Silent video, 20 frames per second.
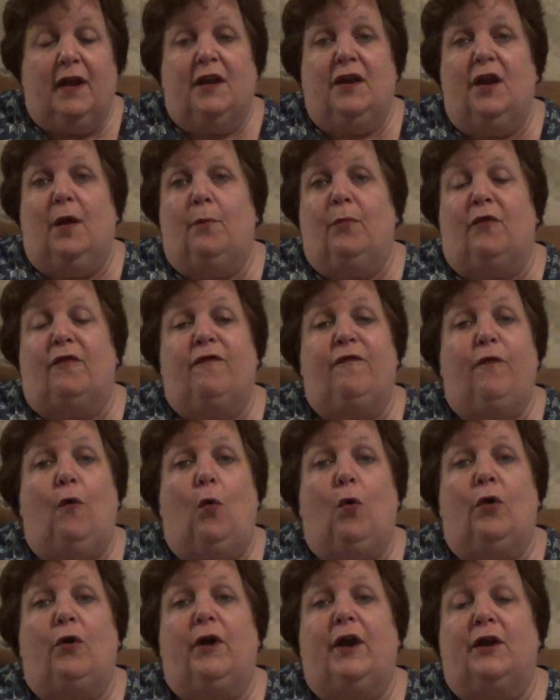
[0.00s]
Number
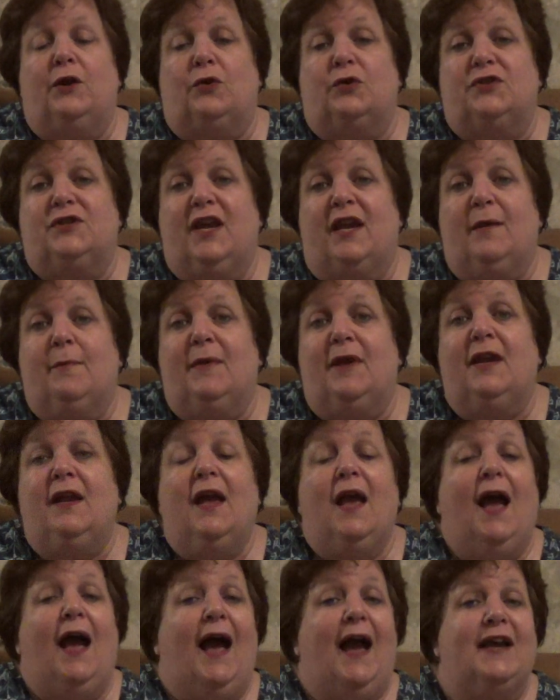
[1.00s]
four, entertainment.
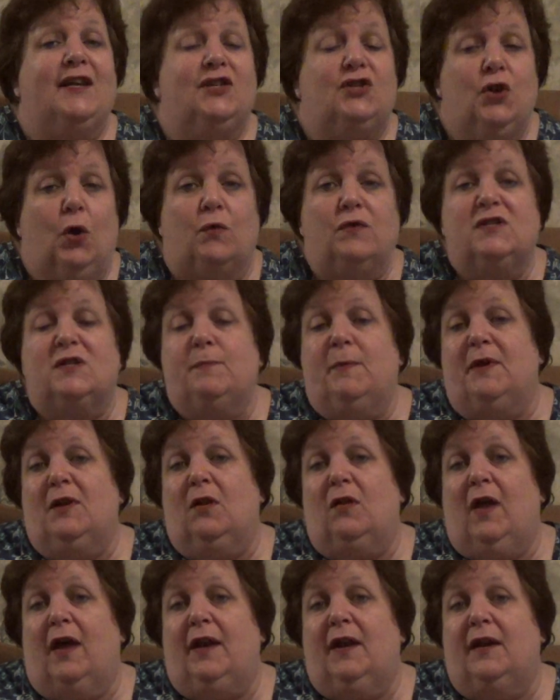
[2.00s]
I don't spend
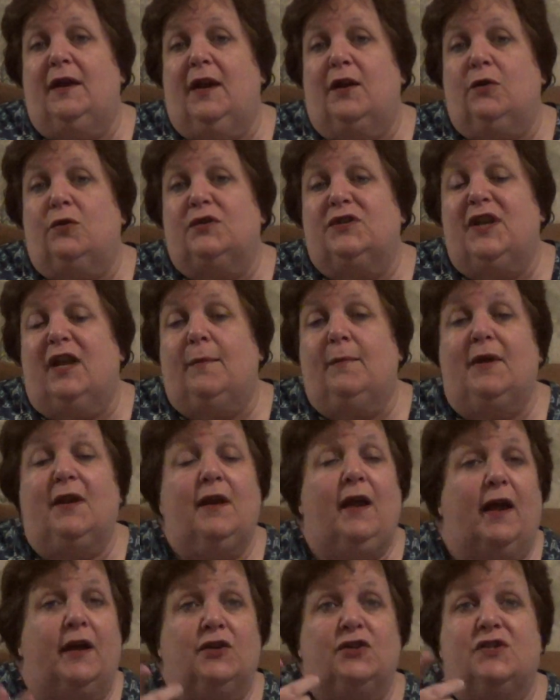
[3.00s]
a lot on
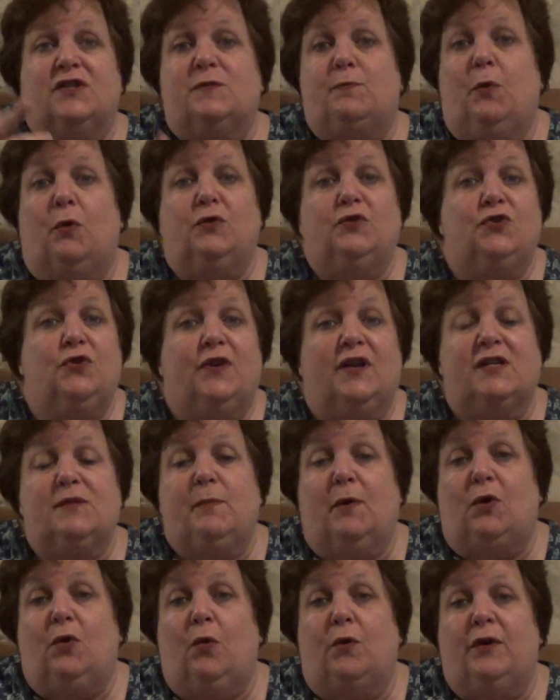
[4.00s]
entertainment. I just spoke to you guys
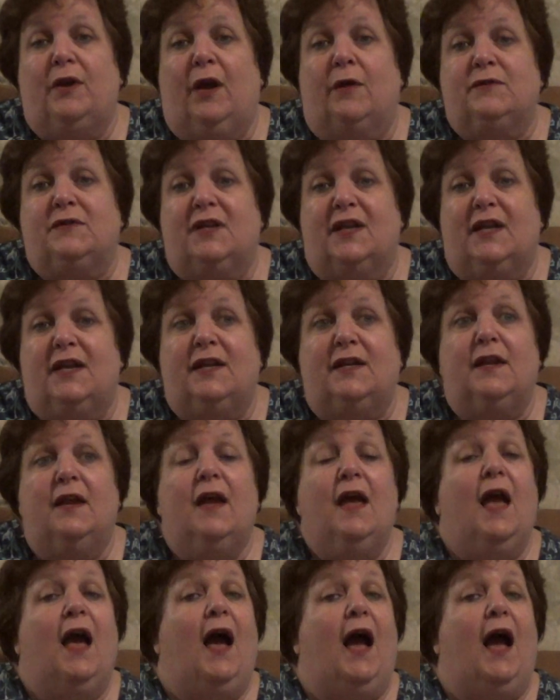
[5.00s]
about going out to eat.